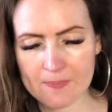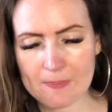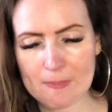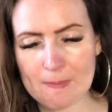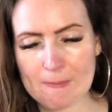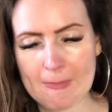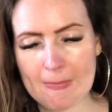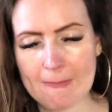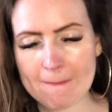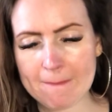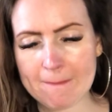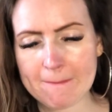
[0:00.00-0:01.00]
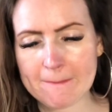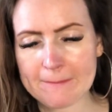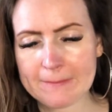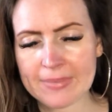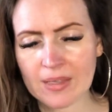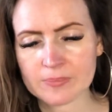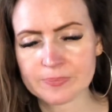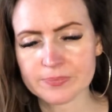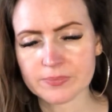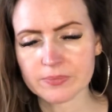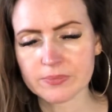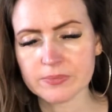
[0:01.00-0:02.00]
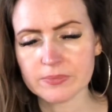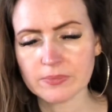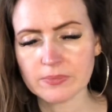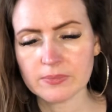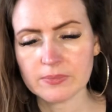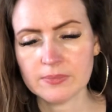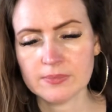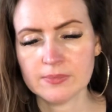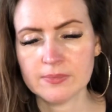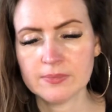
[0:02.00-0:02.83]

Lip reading: [no speech]